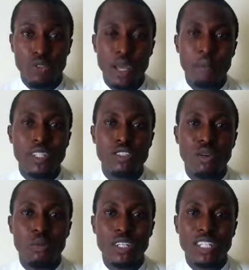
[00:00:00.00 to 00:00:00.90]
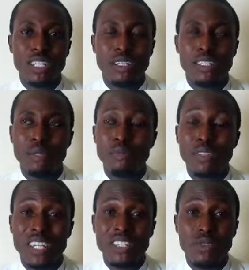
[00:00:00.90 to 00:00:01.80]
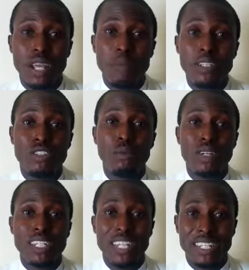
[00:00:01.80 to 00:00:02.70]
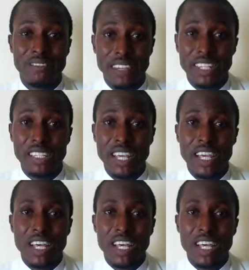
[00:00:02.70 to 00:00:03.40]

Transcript: when I meet somebody in a place, when I meet somebody in an event,